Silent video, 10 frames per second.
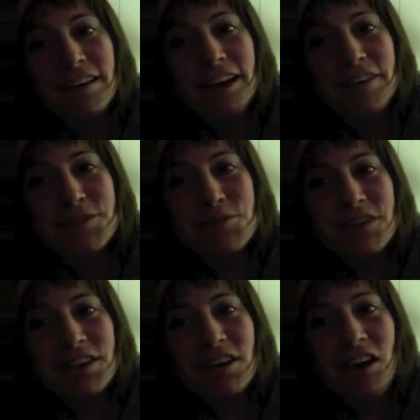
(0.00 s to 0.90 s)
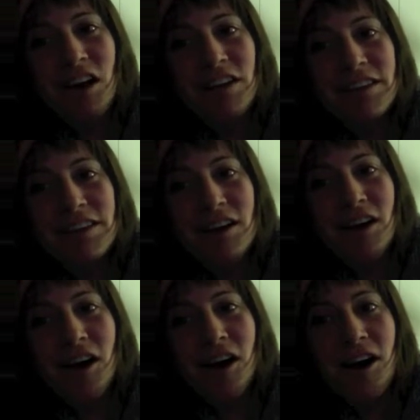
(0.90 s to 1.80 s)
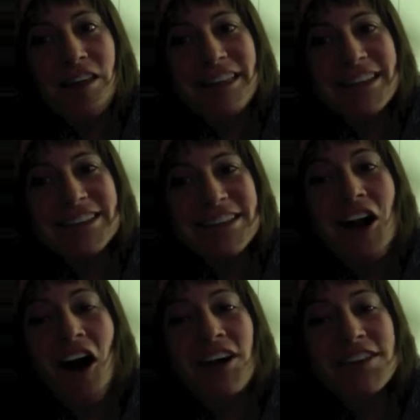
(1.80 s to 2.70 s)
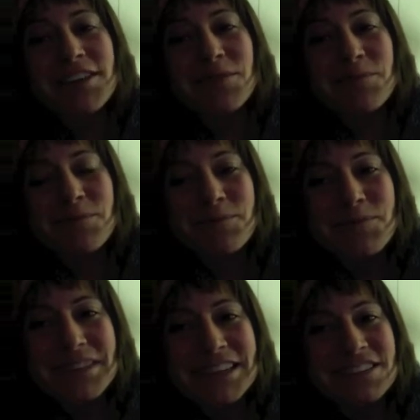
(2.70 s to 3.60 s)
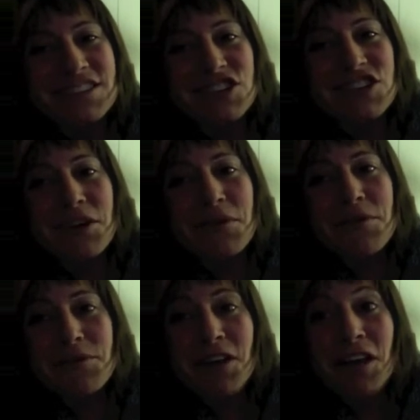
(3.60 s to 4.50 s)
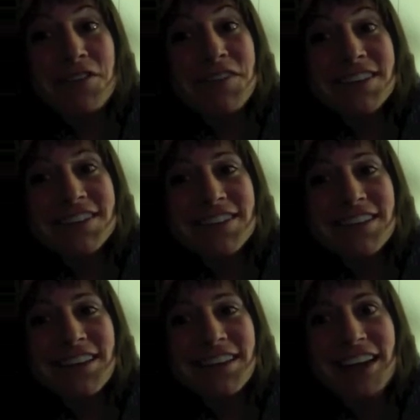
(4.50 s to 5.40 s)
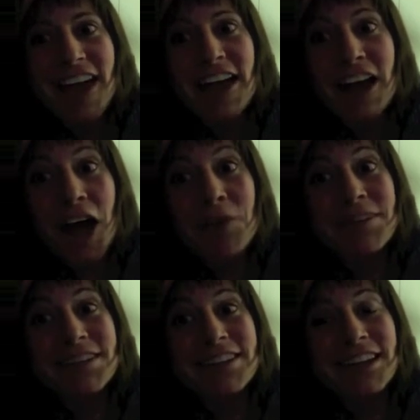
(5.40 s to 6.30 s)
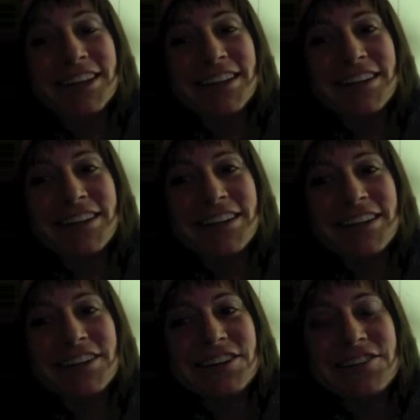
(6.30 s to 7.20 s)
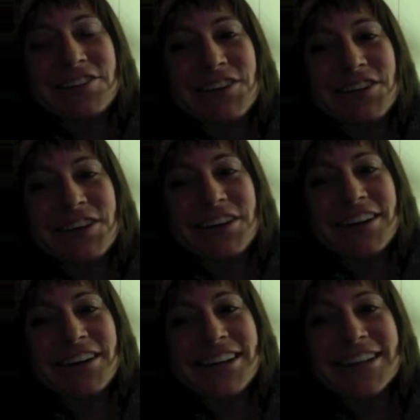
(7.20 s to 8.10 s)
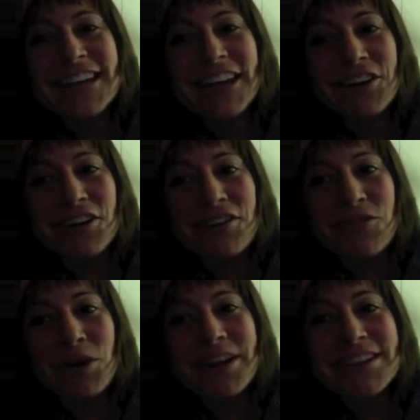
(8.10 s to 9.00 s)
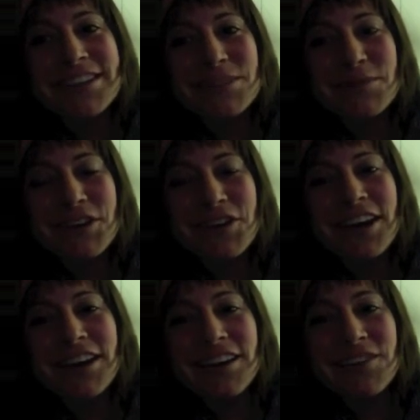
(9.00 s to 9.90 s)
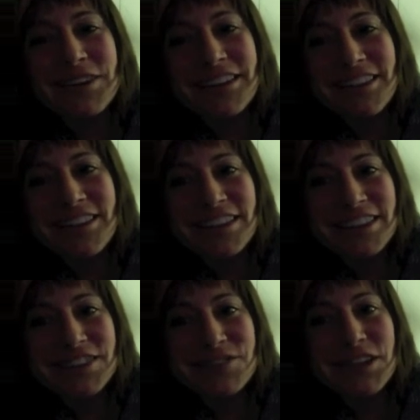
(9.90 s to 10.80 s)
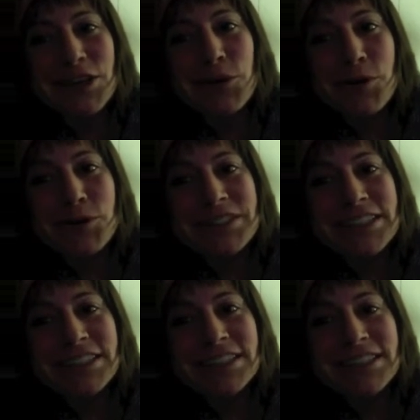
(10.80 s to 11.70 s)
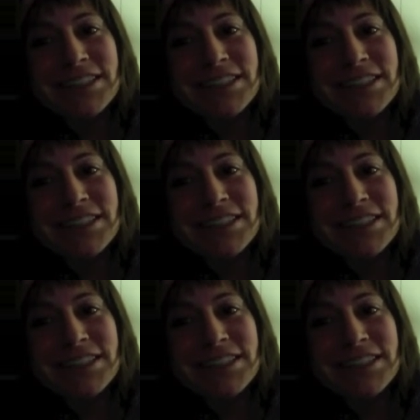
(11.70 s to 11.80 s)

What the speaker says: have some really authentic, awesome things to share with all of us. And I'm excited for a container of oneness to be created with these video postings.